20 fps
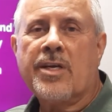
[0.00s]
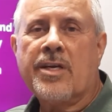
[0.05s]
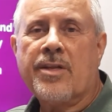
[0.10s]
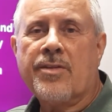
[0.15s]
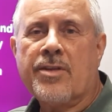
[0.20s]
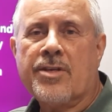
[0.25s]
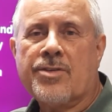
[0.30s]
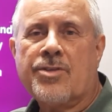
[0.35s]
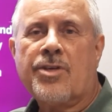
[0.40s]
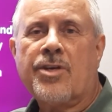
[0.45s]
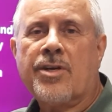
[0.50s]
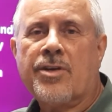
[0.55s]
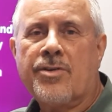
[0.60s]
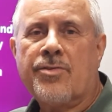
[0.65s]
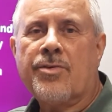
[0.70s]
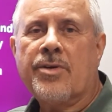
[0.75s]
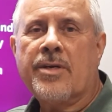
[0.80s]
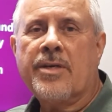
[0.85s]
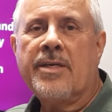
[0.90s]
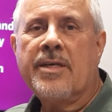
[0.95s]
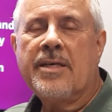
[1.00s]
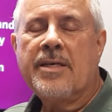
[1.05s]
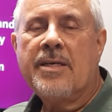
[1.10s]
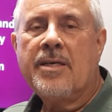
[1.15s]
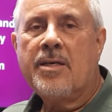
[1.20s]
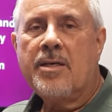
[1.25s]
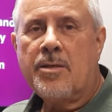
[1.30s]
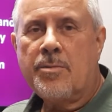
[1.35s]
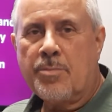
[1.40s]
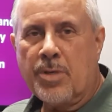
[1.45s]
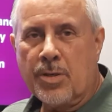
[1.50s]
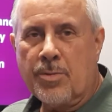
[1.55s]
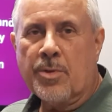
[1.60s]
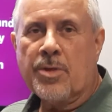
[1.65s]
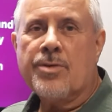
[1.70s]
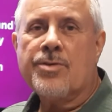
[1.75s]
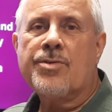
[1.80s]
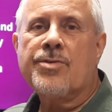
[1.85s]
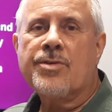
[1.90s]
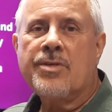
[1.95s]
in this country?
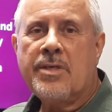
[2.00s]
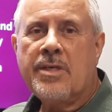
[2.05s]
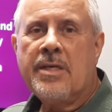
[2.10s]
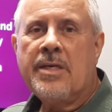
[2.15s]
Boomers.